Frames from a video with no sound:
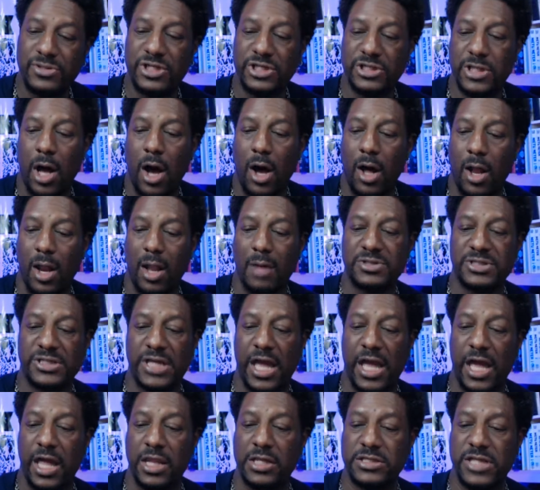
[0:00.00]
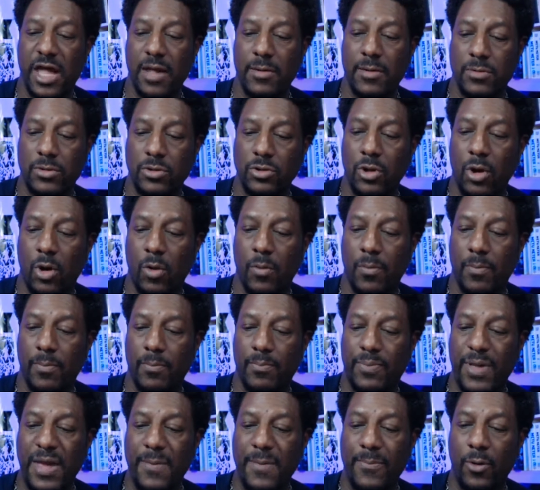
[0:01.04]
all I'm saying is that,
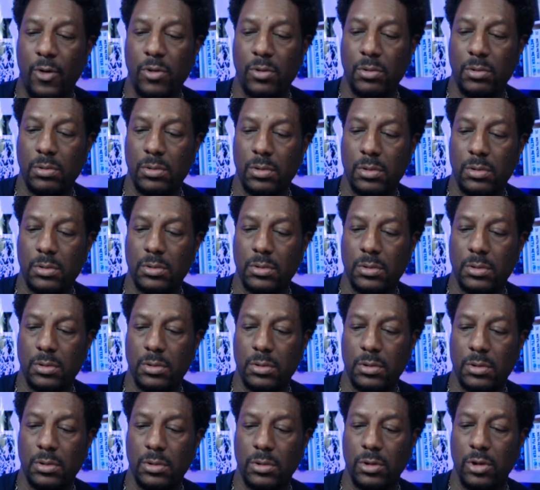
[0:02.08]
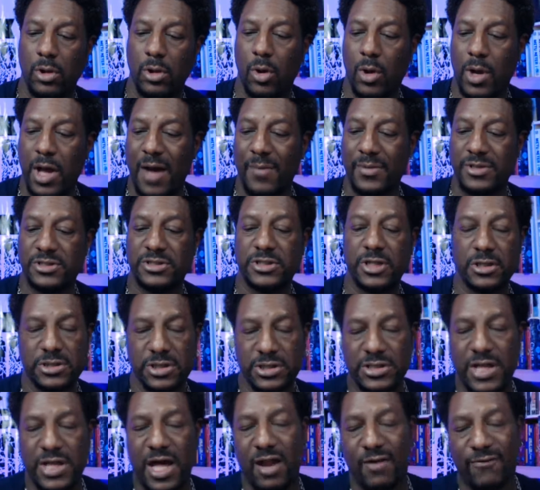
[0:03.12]
people, common sense
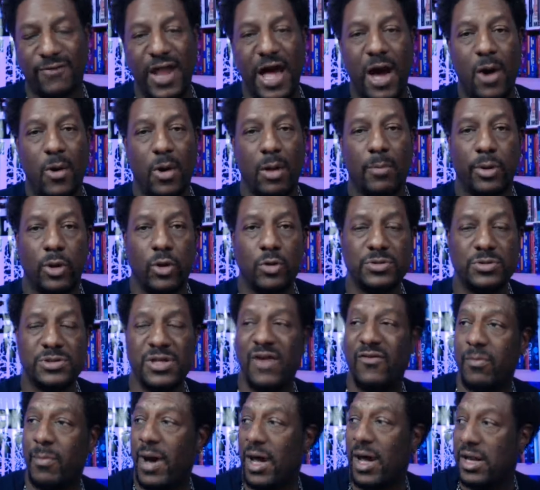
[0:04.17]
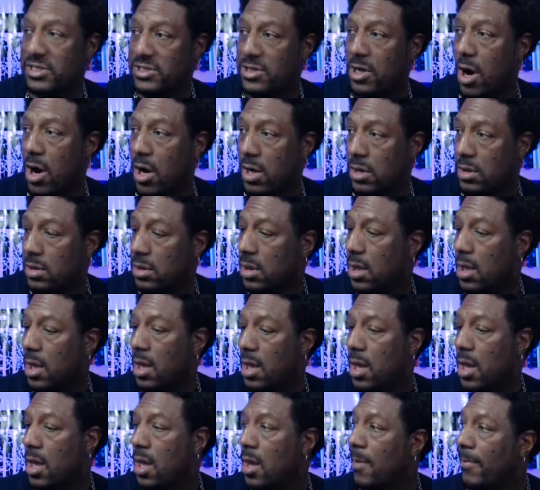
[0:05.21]
is not a flower that blooms in everybody's garden,
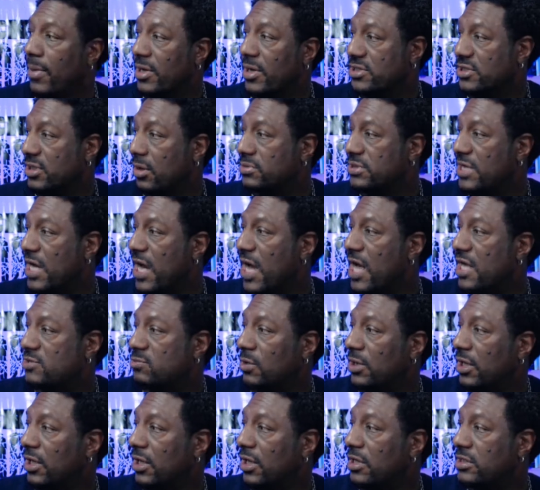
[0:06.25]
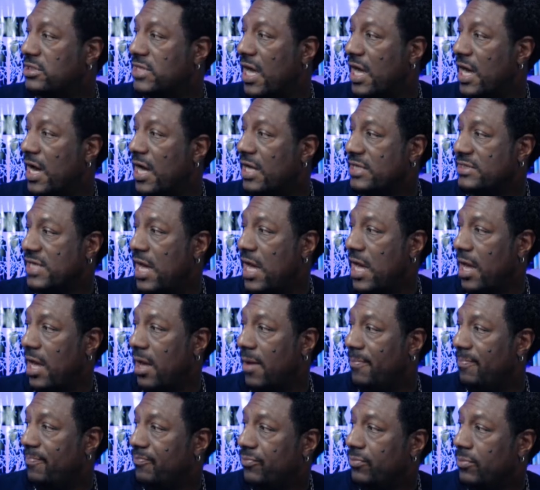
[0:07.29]
but sometimes we need to take our time
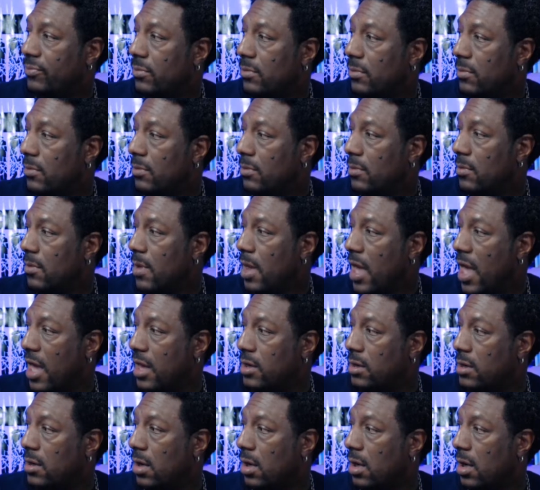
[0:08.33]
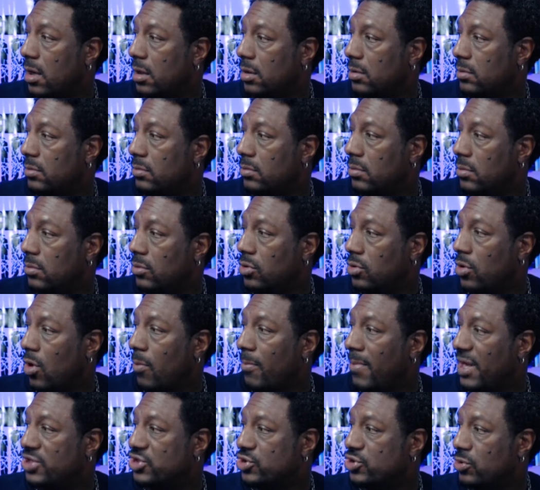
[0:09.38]
and,
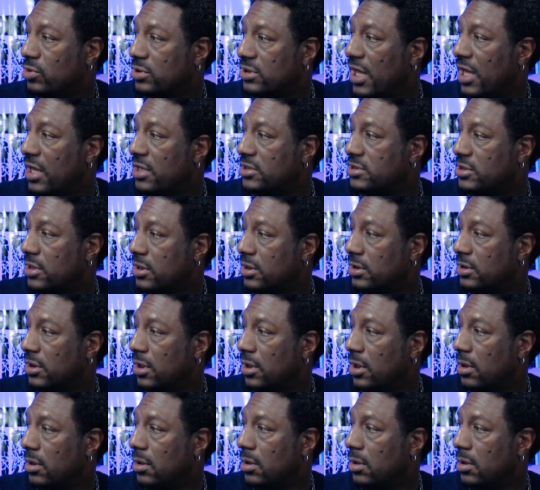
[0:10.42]
make sure things are good.